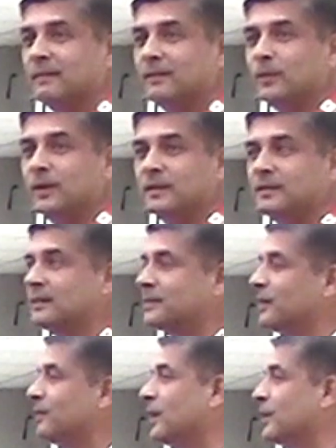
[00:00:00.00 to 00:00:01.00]

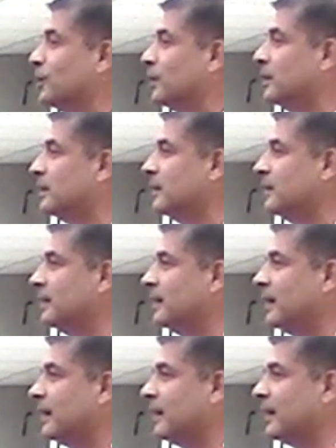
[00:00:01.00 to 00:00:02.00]
2016, very good.
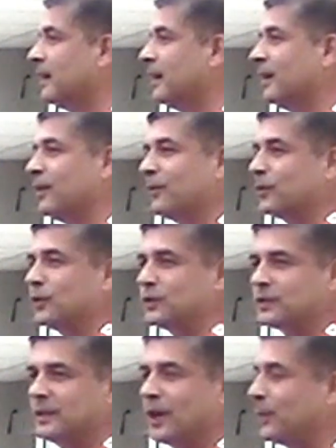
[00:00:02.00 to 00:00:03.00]
And of
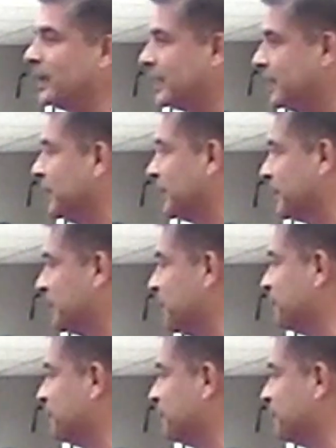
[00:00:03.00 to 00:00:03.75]
course, now we are here.